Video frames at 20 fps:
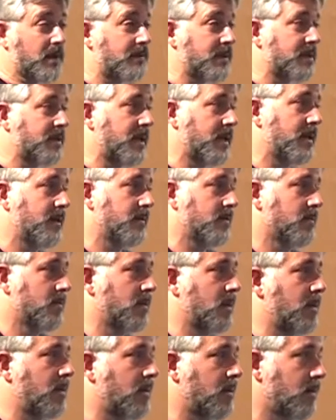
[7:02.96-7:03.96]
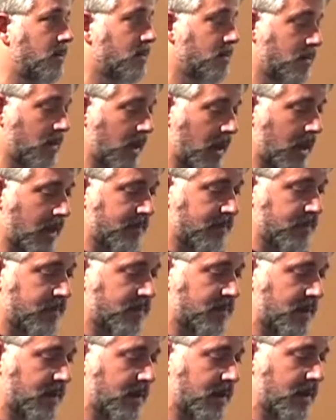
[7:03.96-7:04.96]
every day. Uh, and
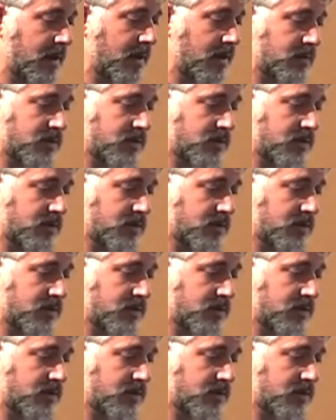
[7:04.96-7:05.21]
uh,